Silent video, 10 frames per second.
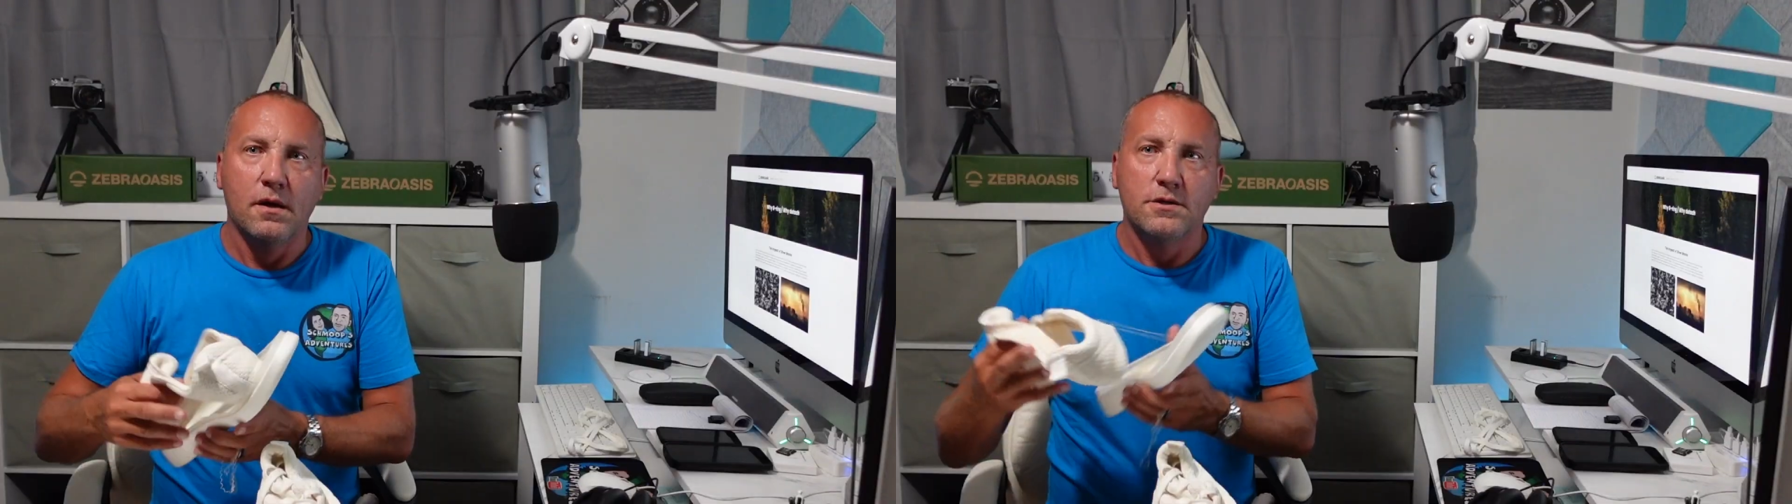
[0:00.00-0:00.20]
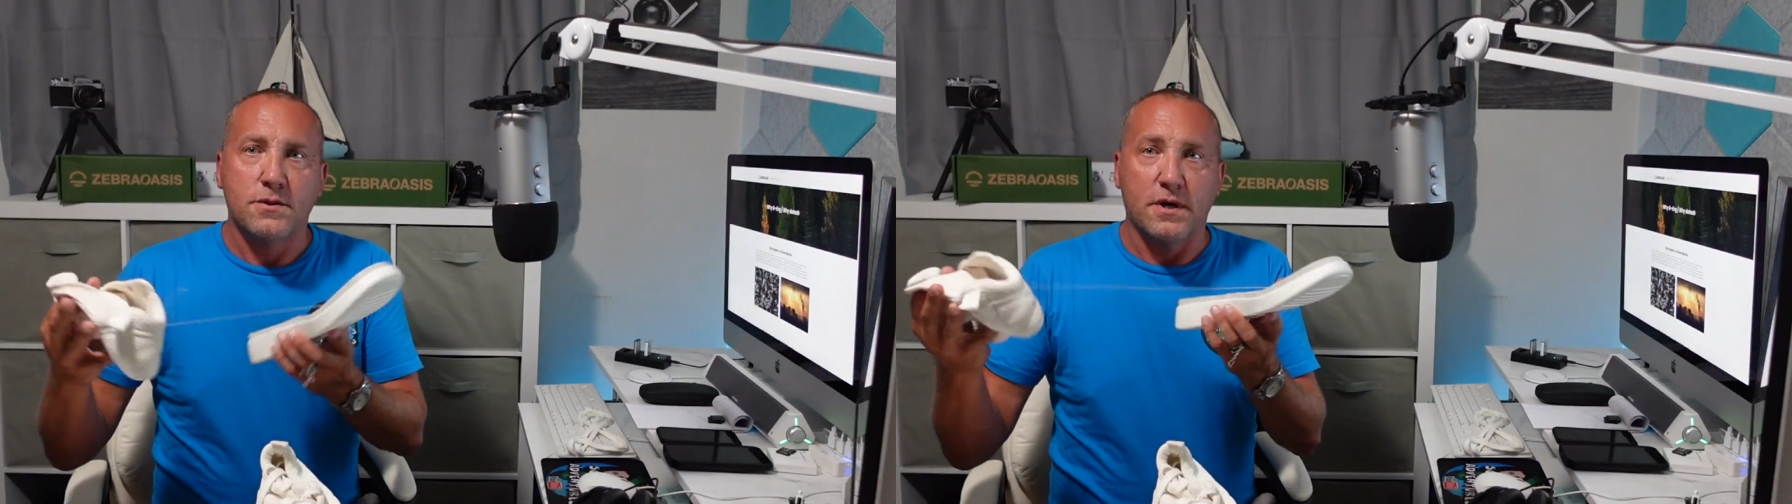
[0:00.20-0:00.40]

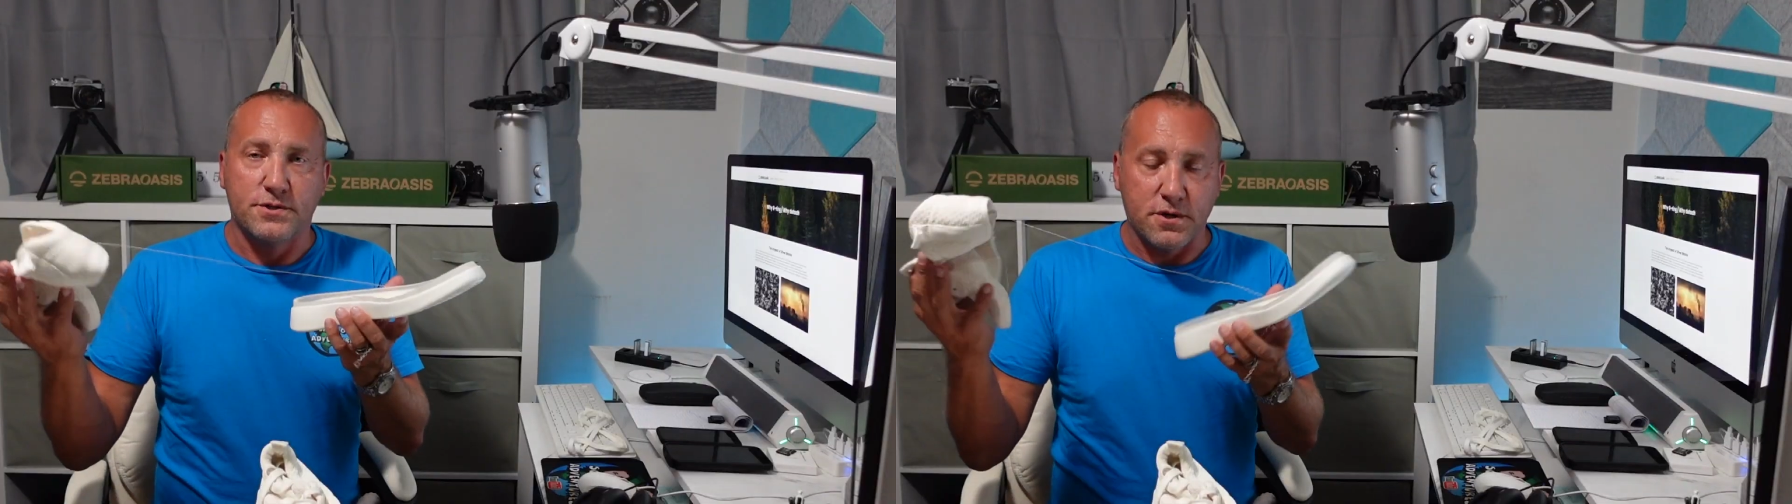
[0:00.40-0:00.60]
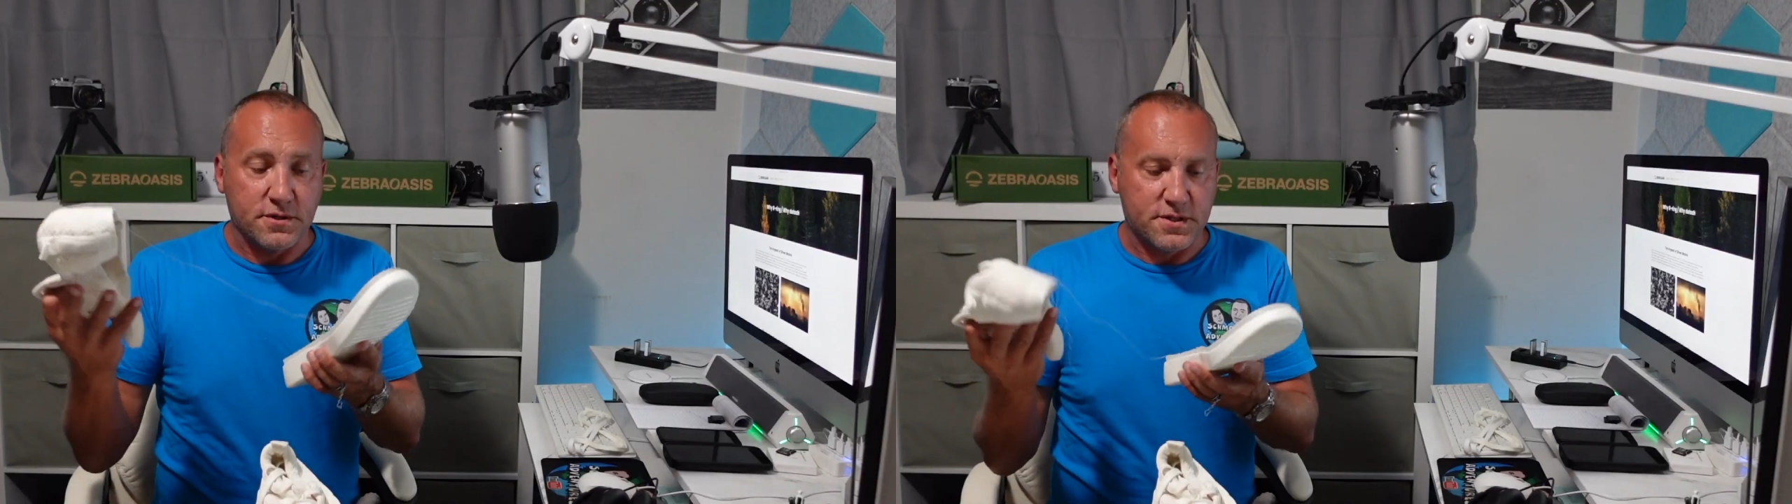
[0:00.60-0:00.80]
So
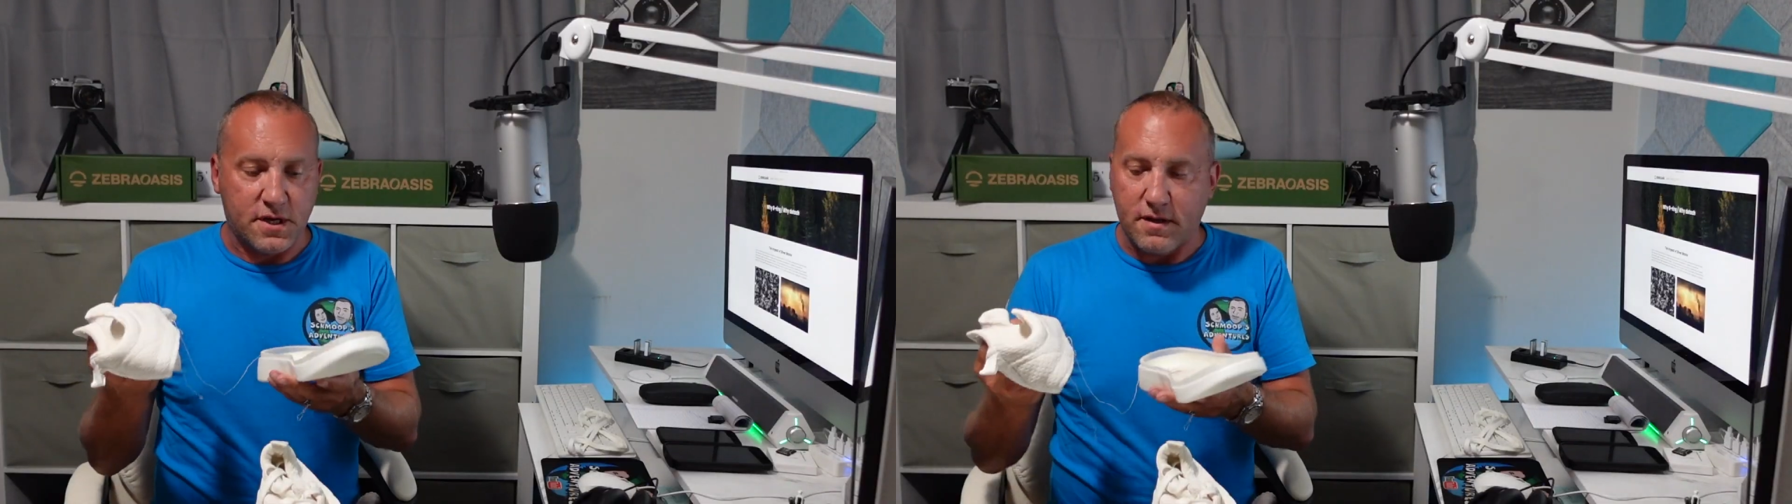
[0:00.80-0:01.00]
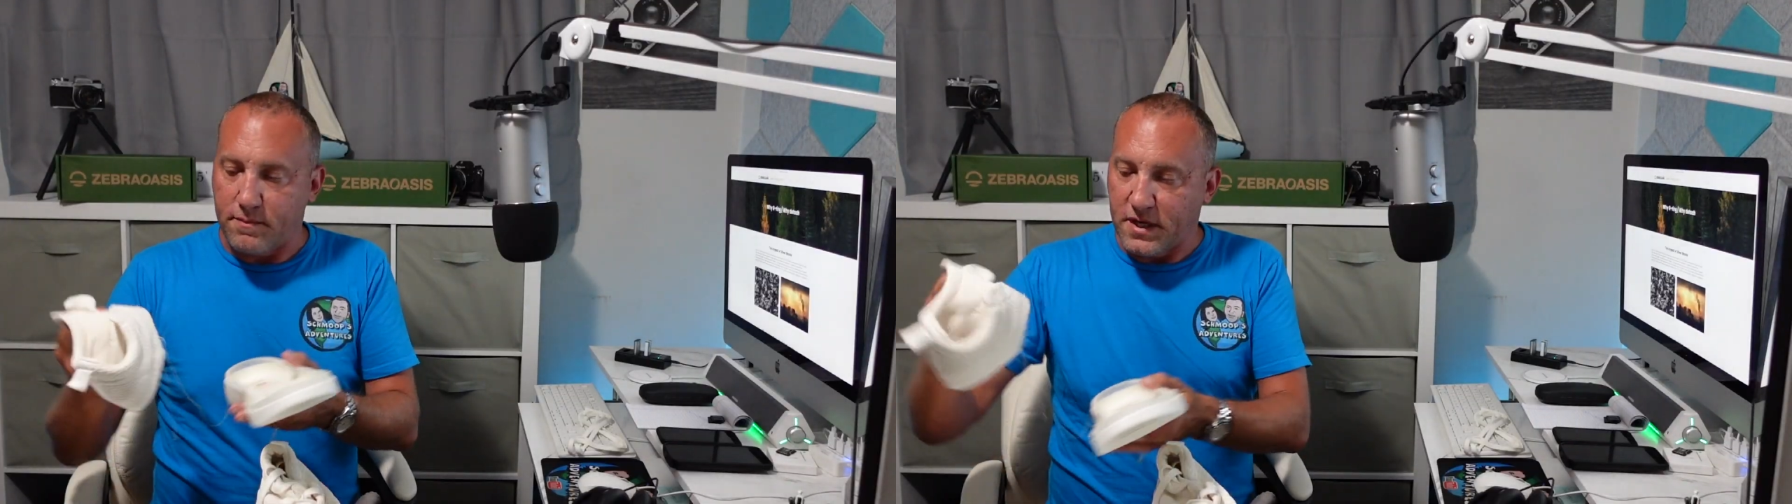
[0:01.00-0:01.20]
as you can
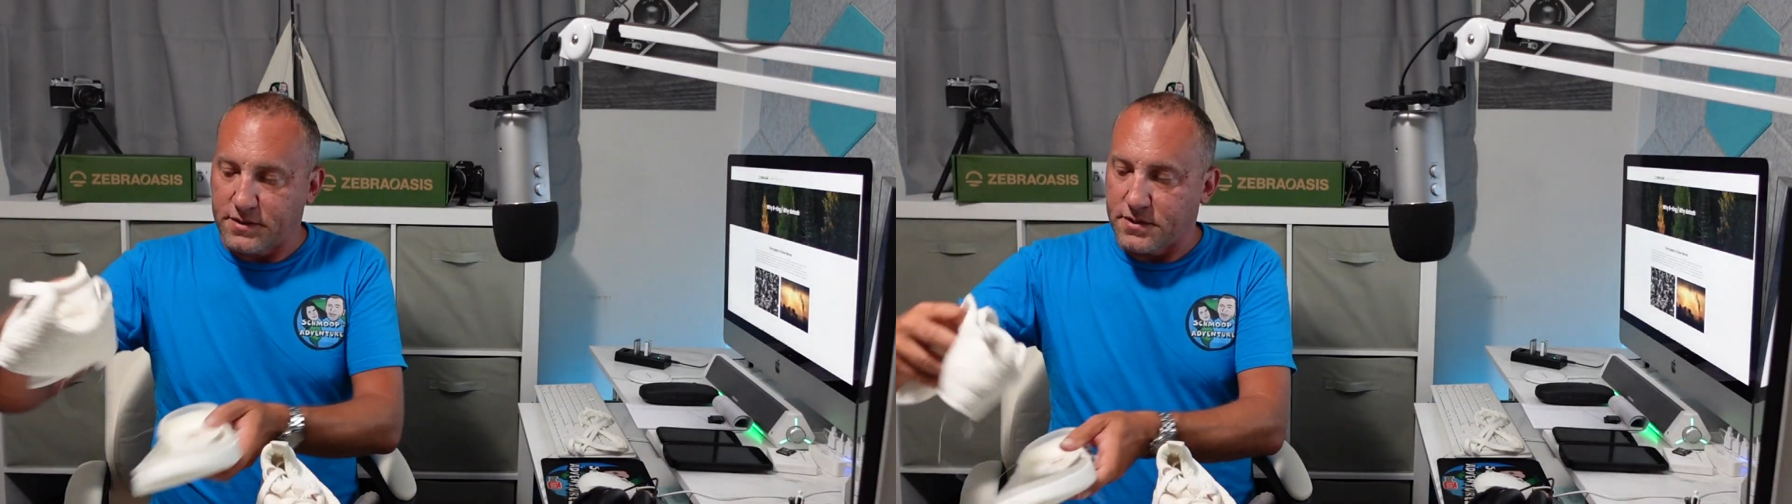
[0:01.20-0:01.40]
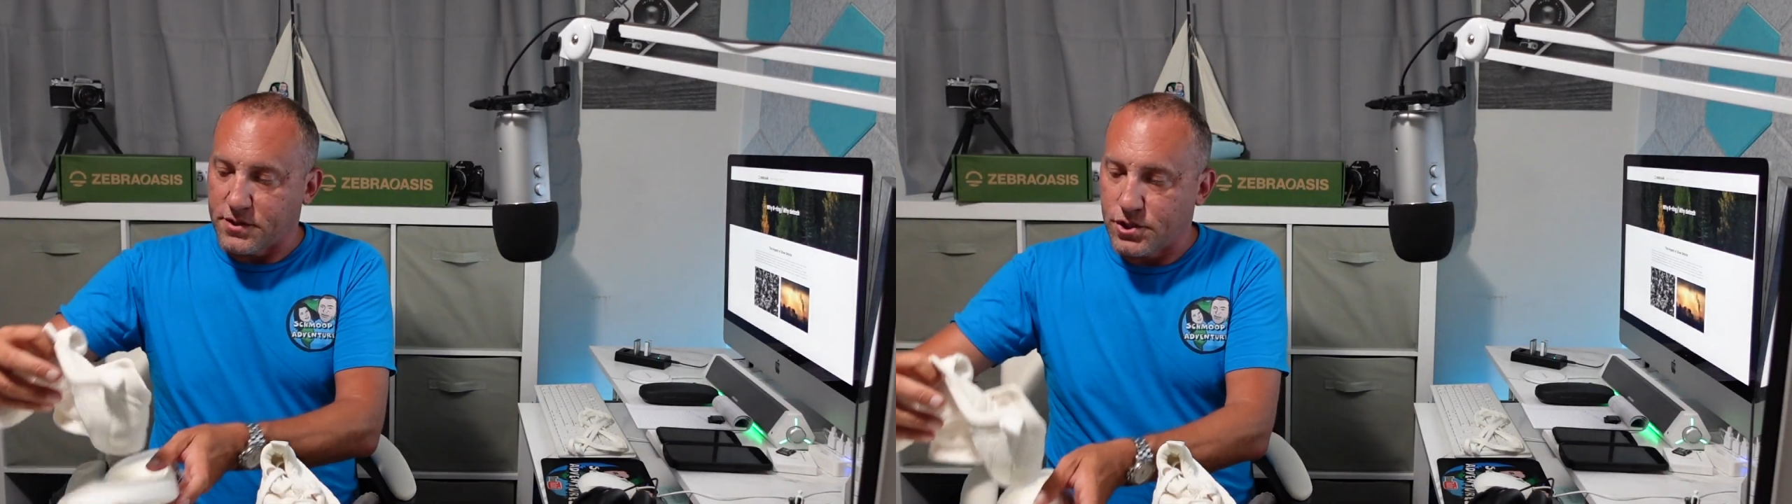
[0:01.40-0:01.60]
see, that
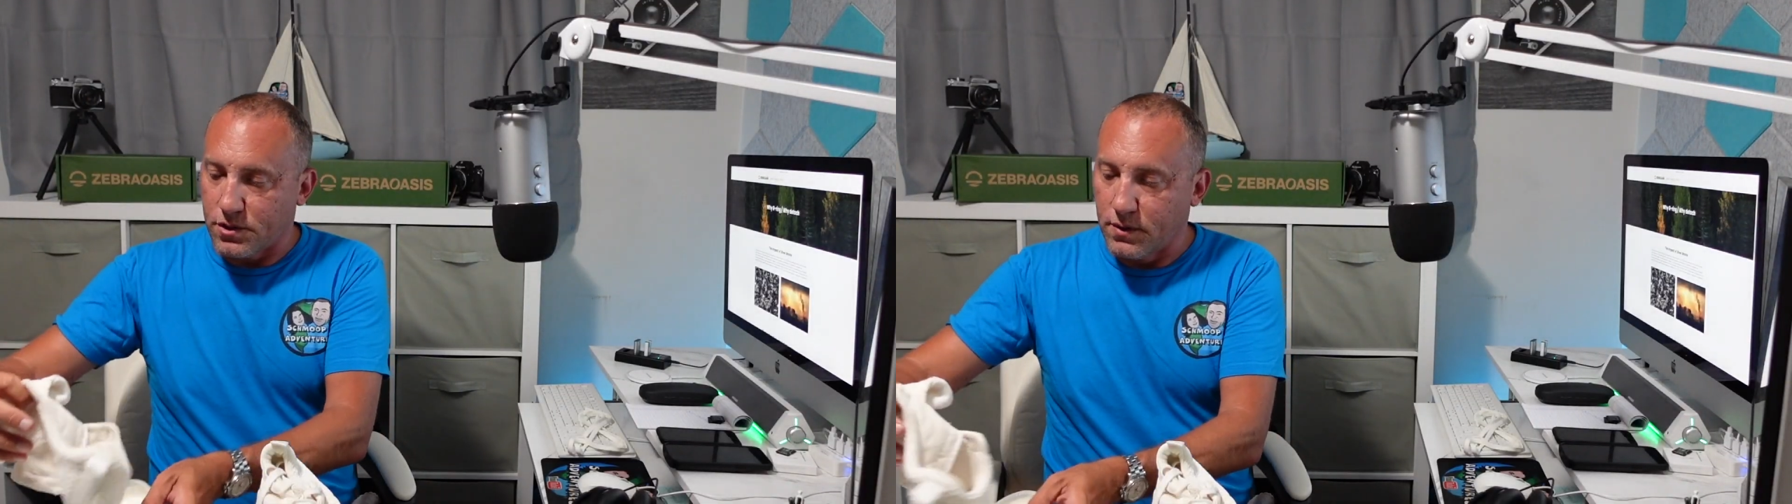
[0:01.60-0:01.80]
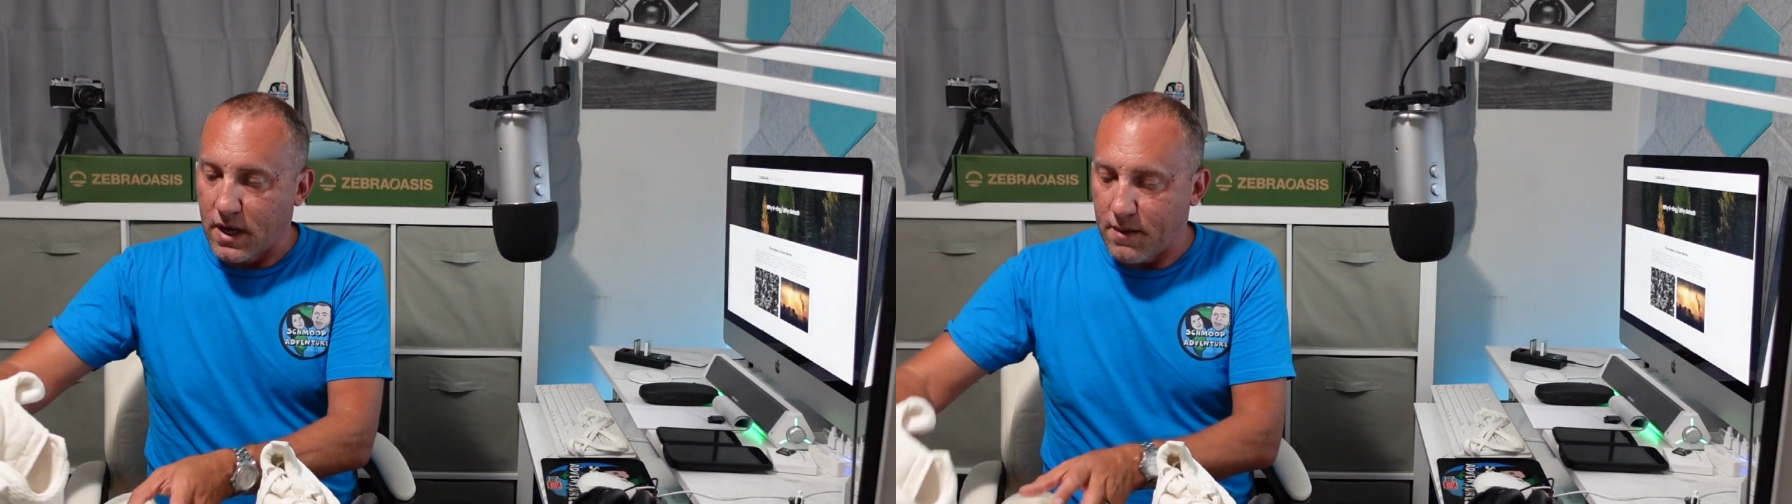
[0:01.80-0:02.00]
makes this
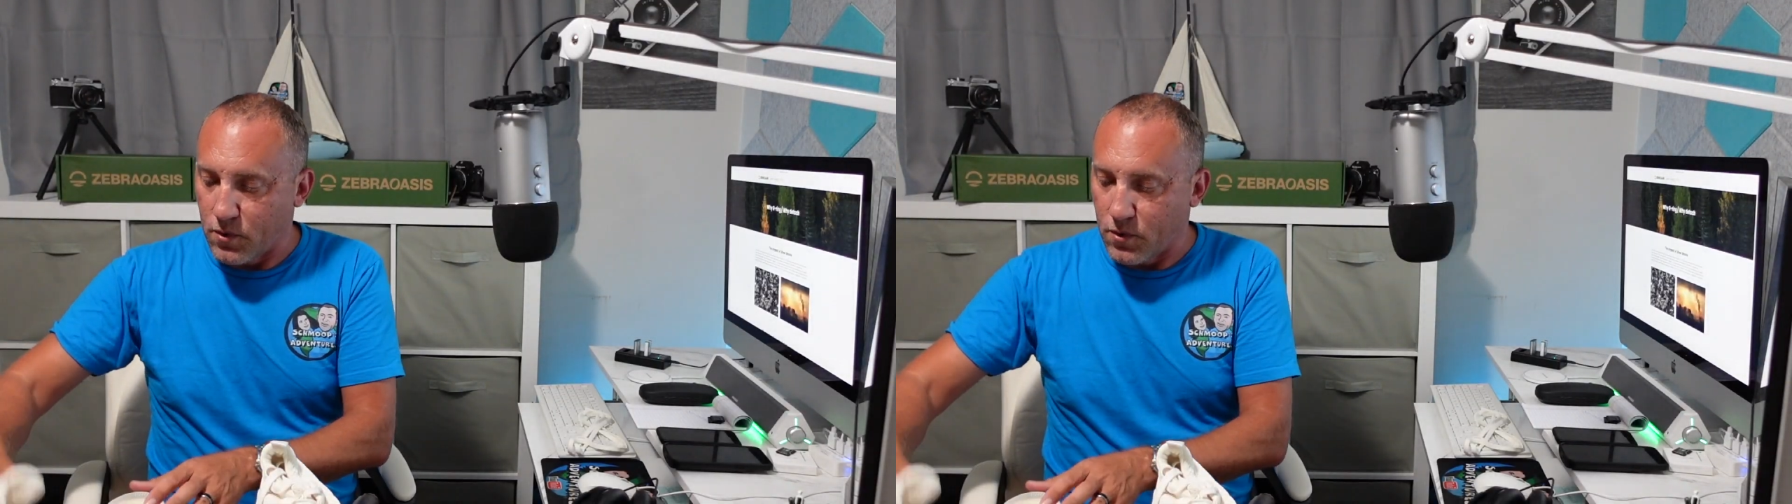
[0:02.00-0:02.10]
shoe a lot